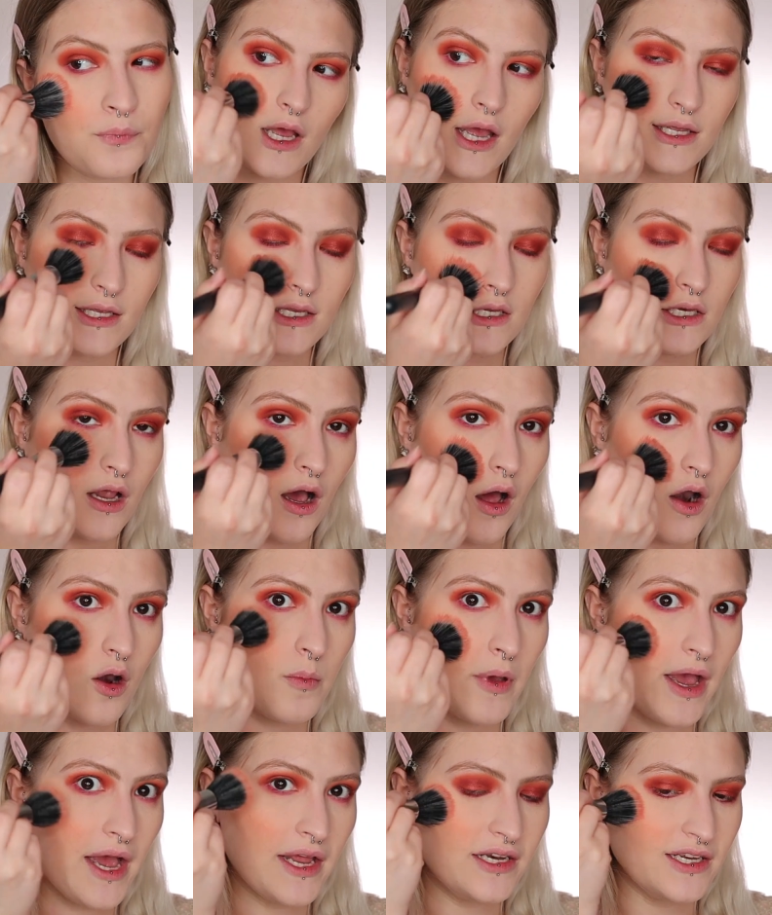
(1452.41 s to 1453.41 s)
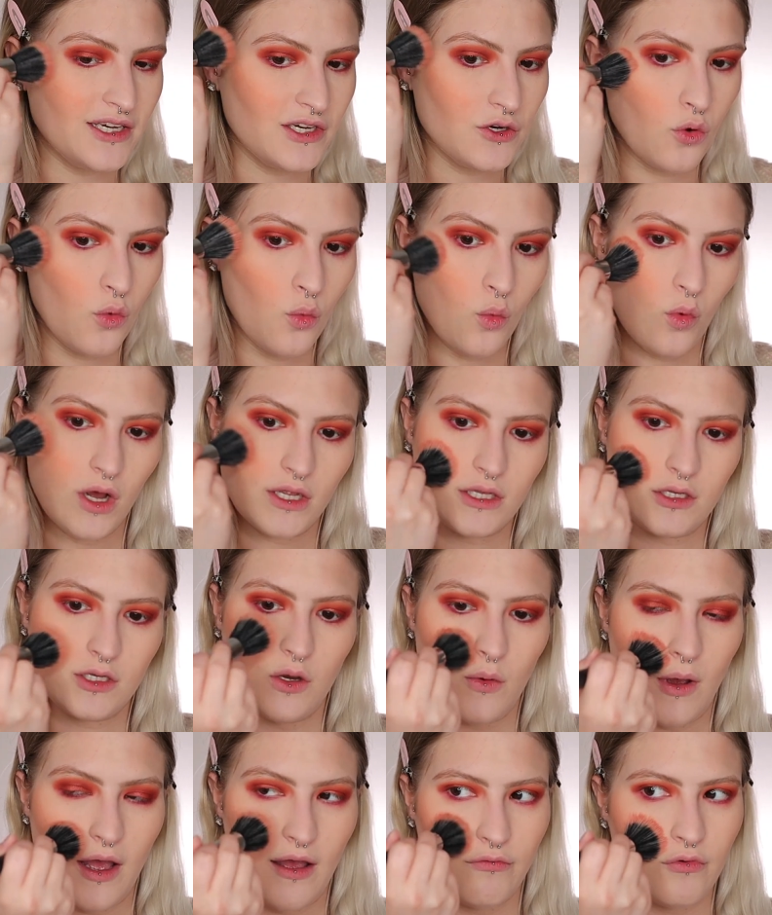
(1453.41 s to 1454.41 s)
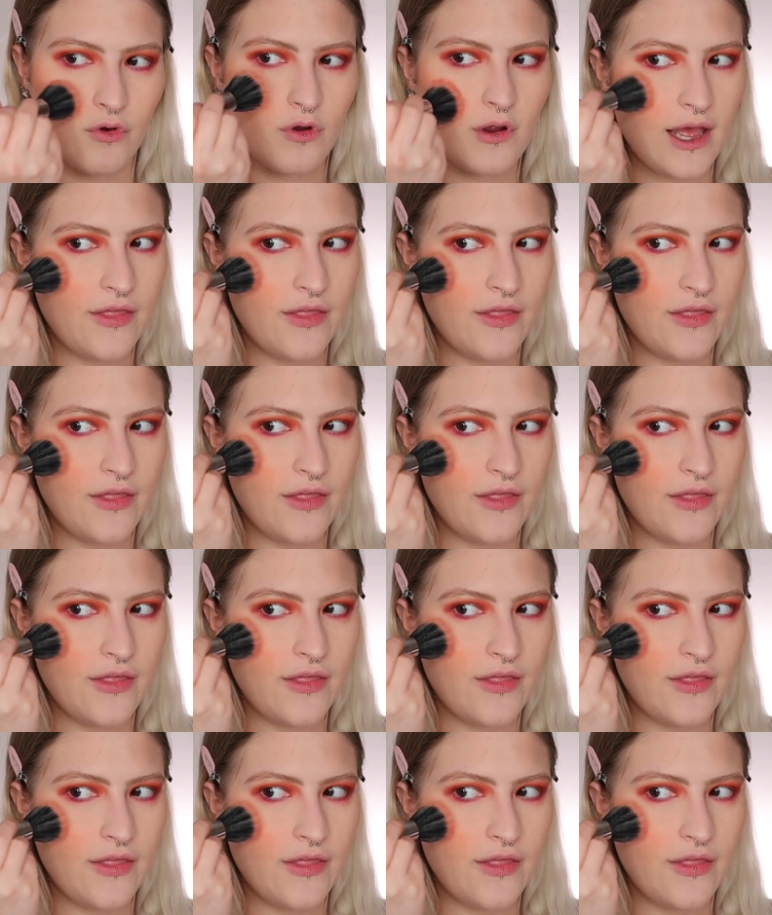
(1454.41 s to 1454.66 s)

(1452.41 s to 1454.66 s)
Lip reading: It's not a bad deal whatsoever,